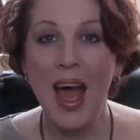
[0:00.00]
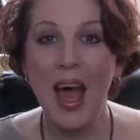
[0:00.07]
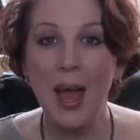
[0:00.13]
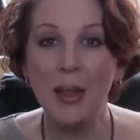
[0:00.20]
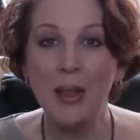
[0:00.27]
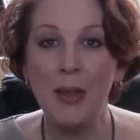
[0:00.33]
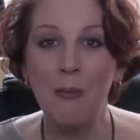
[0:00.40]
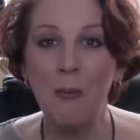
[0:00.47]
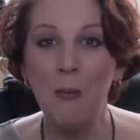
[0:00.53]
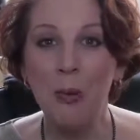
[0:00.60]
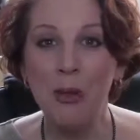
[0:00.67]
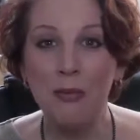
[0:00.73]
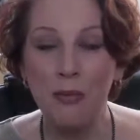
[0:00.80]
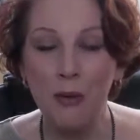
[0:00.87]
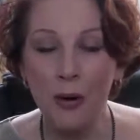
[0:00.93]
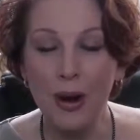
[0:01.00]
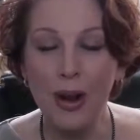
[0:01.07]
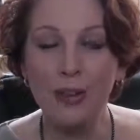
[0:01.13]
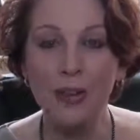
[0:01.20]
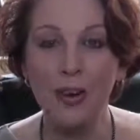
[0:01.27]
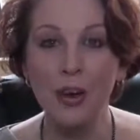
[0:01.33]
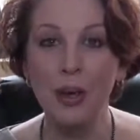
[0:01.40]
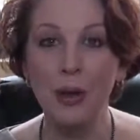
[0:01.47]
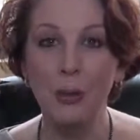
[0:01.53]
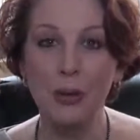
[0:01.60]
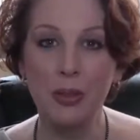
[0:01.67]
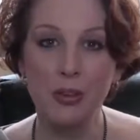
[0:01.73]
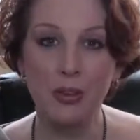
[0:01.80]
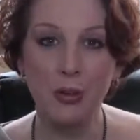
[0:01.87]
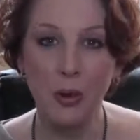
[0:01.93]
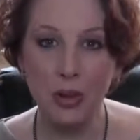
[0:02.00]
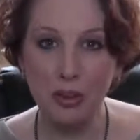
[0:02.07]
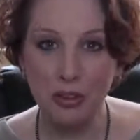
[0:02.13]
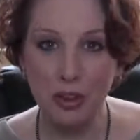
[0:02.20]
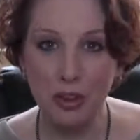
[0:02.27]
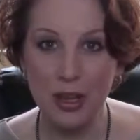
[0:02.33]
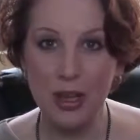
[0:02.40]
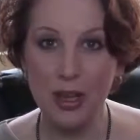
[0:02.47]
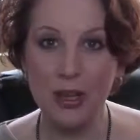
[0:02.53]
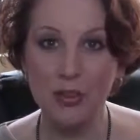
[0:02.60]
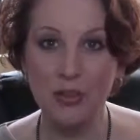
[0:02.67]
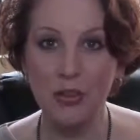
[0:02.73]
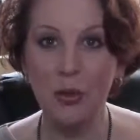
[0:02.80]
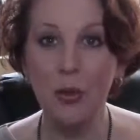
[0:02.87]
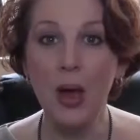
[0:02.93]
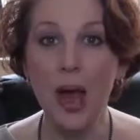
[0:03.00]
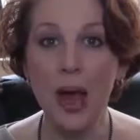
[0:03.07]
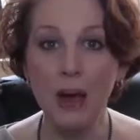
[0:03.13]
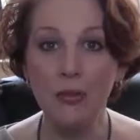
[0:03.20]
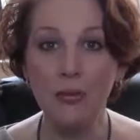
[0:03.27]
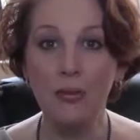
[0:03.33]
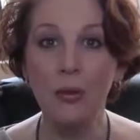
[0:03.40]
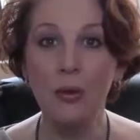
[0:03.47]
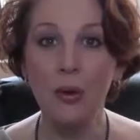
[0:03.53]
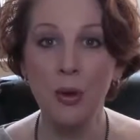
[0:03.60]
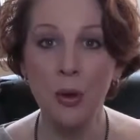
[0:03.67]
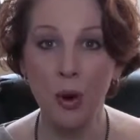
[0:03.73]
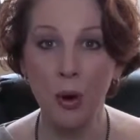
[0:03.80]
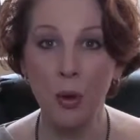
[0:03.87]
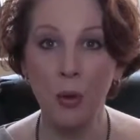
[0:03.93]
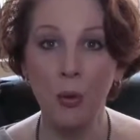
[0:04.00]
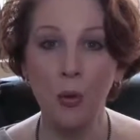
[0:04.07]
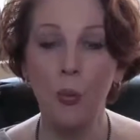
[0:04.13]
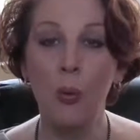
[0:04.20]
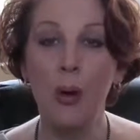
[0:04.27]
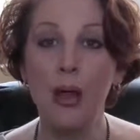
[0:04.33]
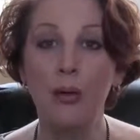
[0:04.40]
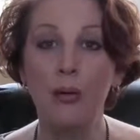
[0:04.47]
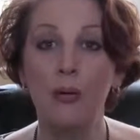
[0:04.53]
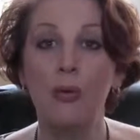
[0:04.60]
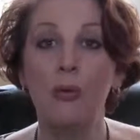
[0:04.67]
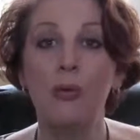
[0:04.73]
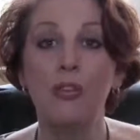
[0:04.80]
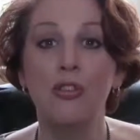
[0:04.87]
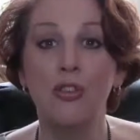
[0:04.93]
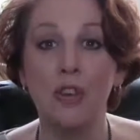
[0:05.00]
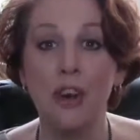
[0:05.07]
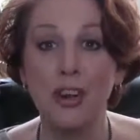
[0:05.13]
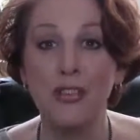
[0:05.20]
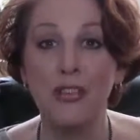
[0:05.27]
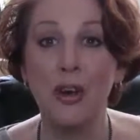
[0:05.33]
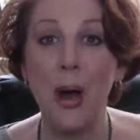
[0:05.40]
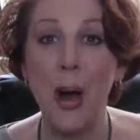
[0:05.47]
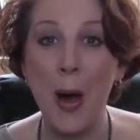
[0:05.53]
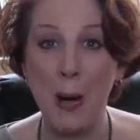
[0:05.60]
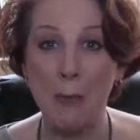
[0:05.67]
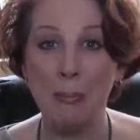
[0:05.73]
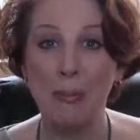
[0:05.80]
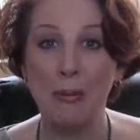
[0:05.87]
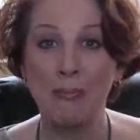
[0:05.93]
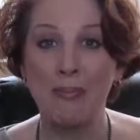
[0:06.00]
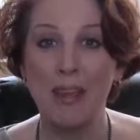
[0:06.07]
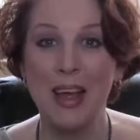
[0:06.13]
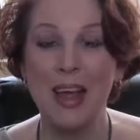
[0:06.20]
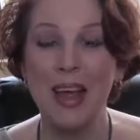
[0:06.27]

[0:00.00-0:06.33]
And before I tell you what this question is, you have to know when to shut up.